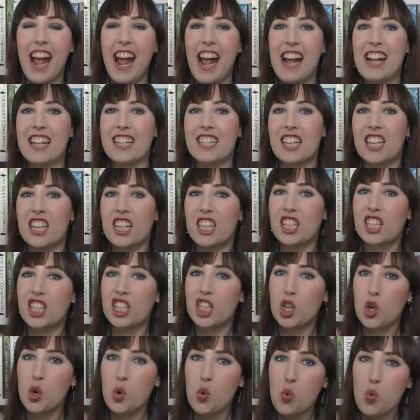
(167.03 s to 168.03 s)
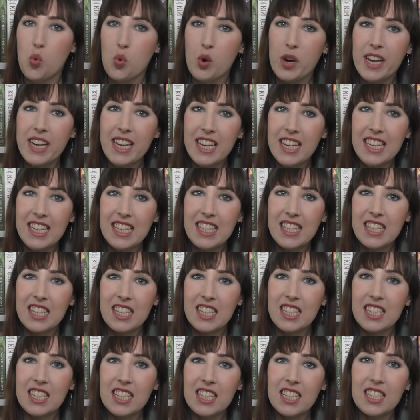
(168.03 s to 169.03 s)
and
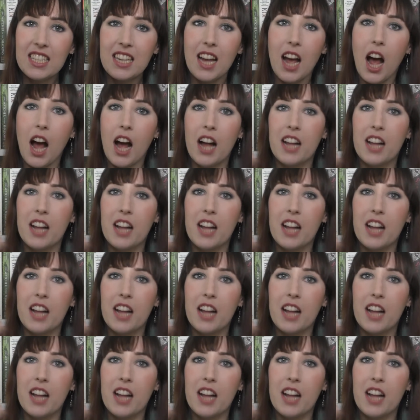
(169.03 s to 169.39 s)
squeezes it